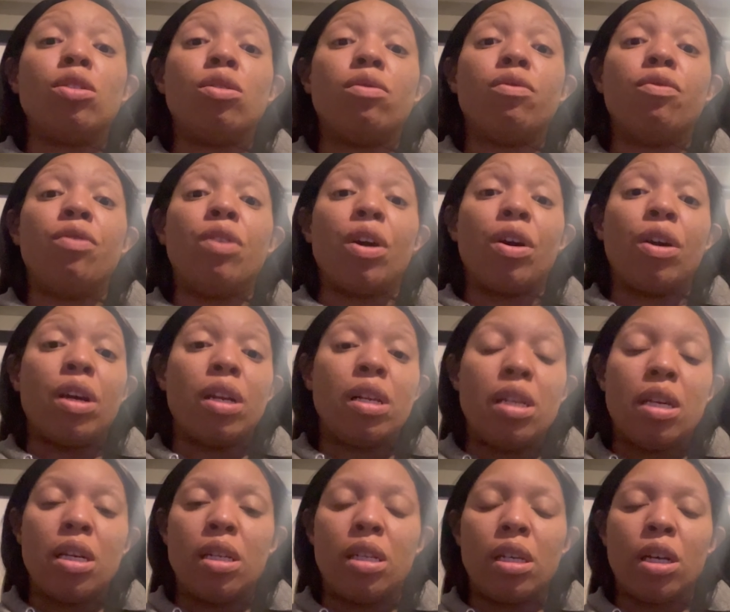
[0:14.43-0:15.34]
very
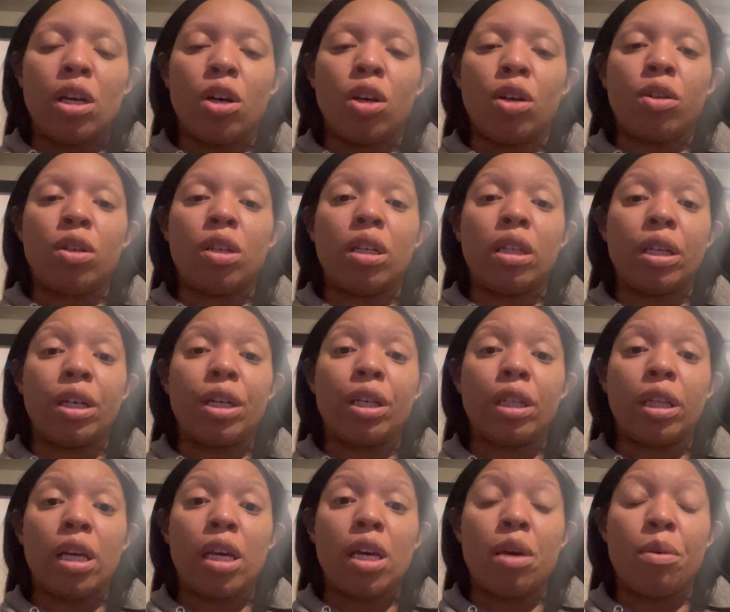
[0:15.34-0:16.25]
detailed,
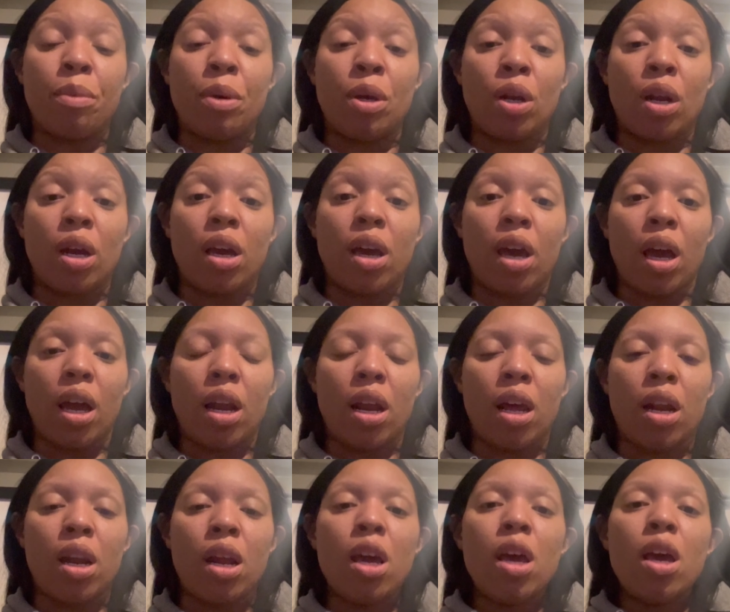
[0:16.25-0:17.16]
clearly
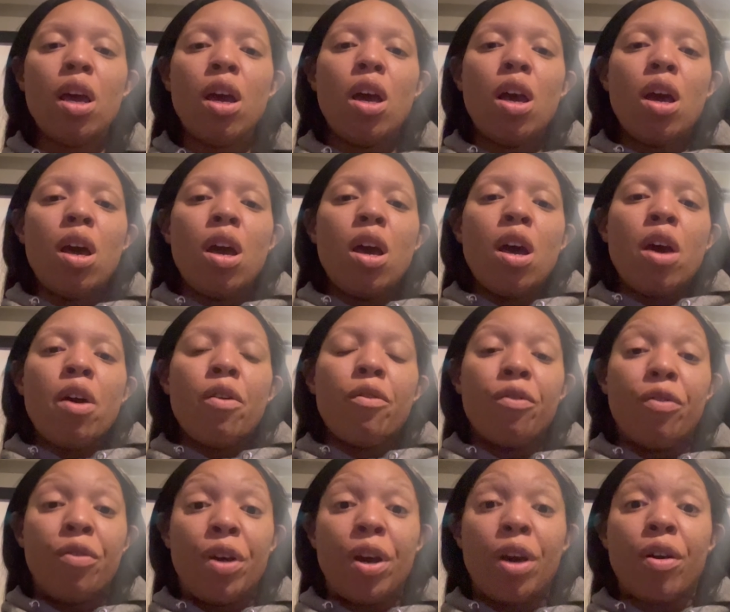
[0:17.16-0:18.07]
communicated,
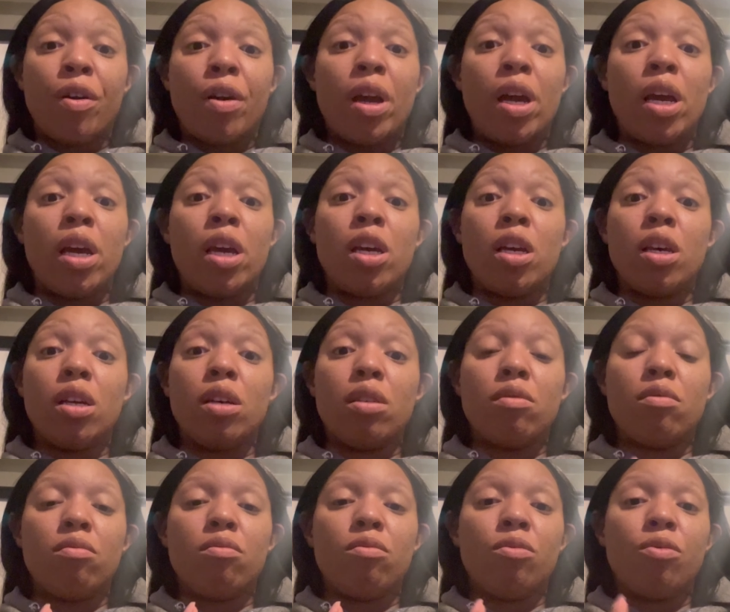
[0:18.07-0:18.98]
very
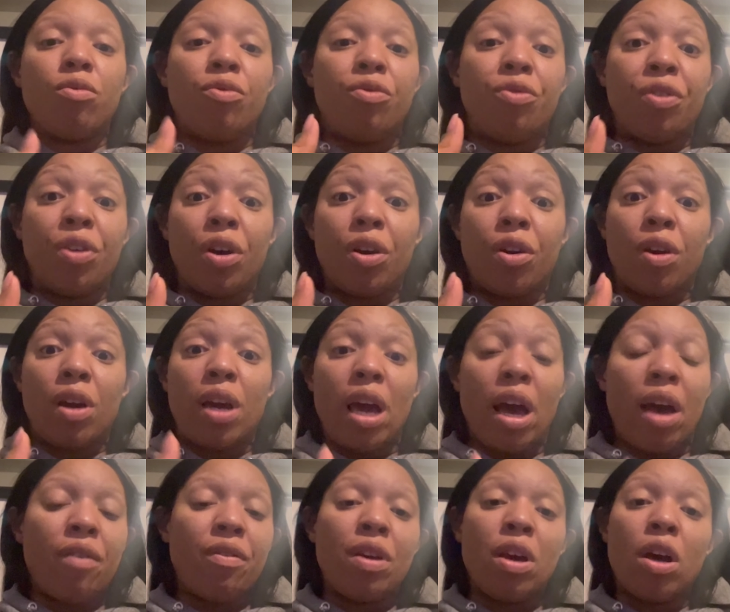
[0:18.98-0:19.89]
very
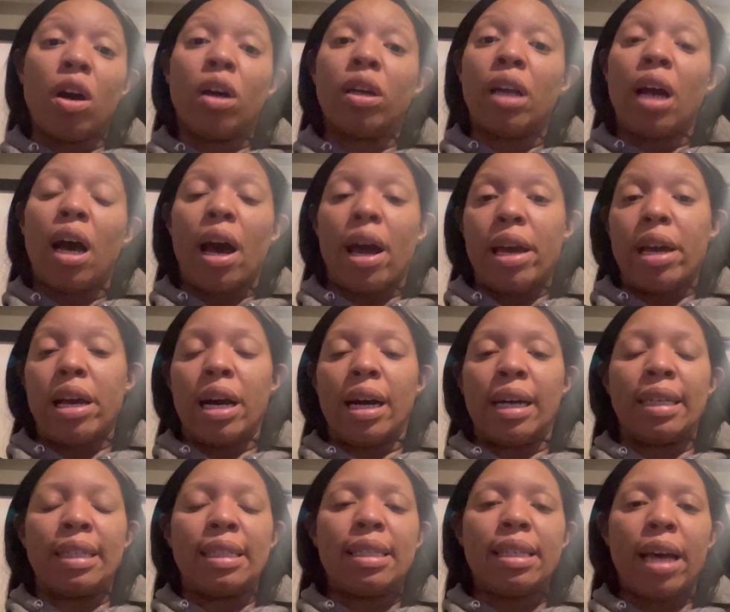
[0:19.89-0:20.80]
heavy on eye
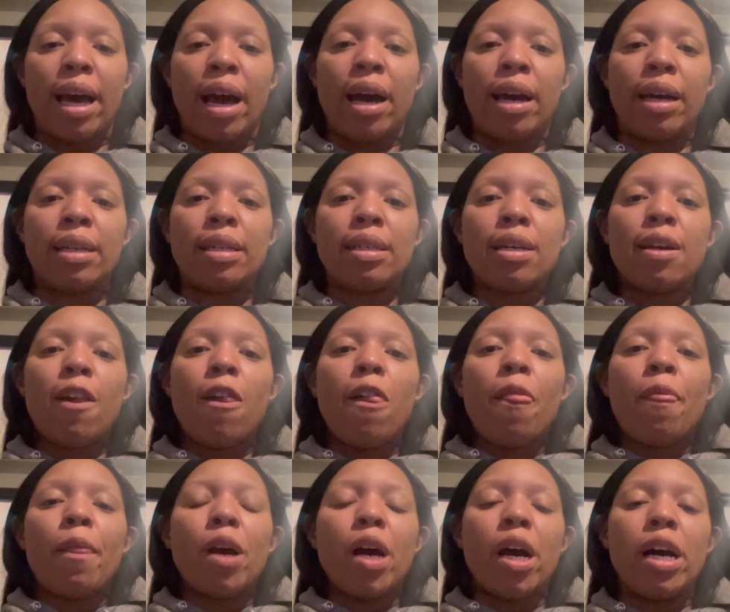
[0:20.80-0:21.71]
contact
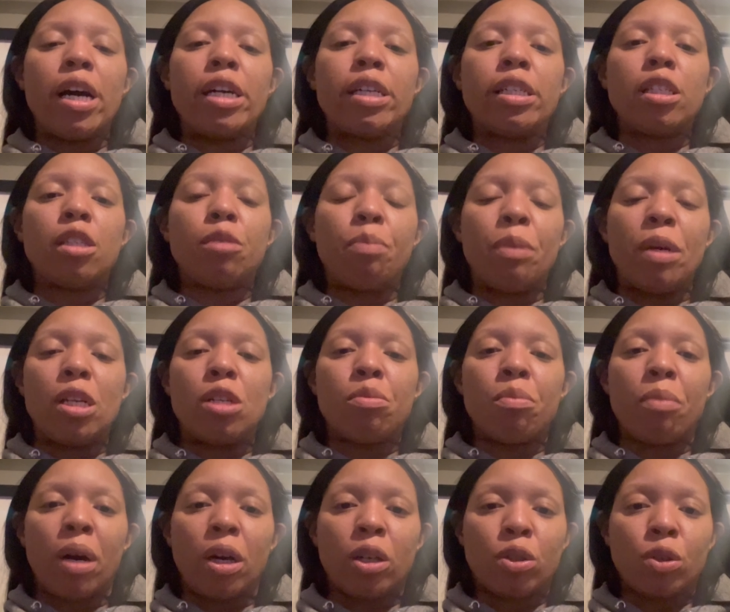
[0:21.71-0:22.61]
speech
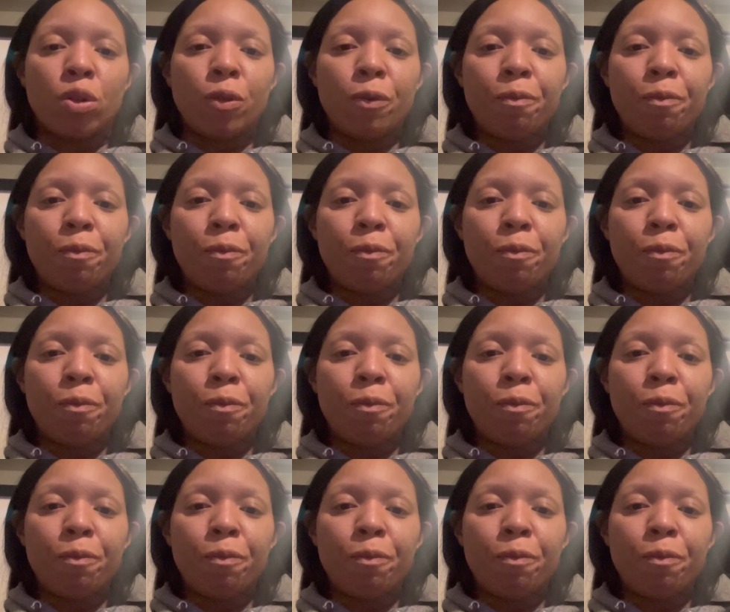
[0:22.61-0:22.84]
model.